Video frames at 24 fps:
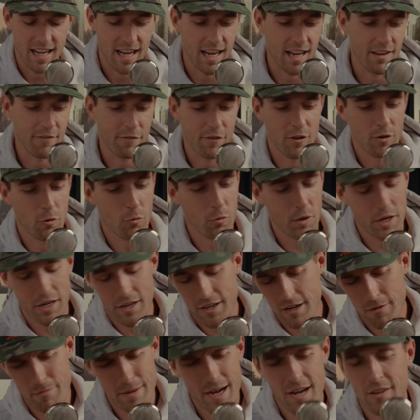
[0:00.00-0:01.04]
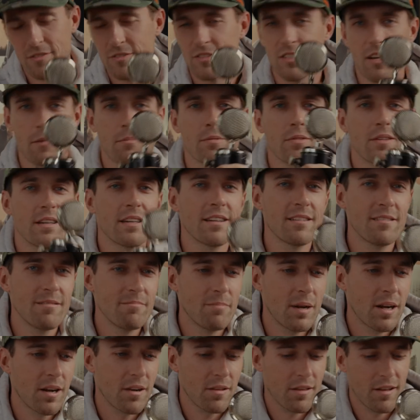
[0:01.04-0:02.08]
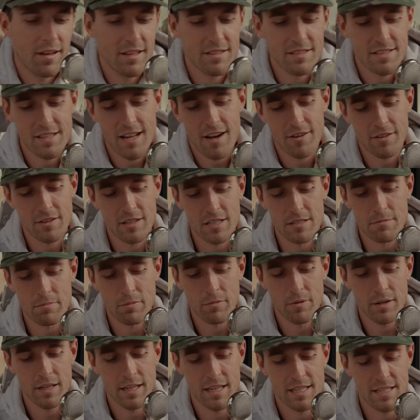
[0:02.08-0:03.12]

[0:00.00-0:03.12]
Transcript: I feel weird about doubling marathons now at this point.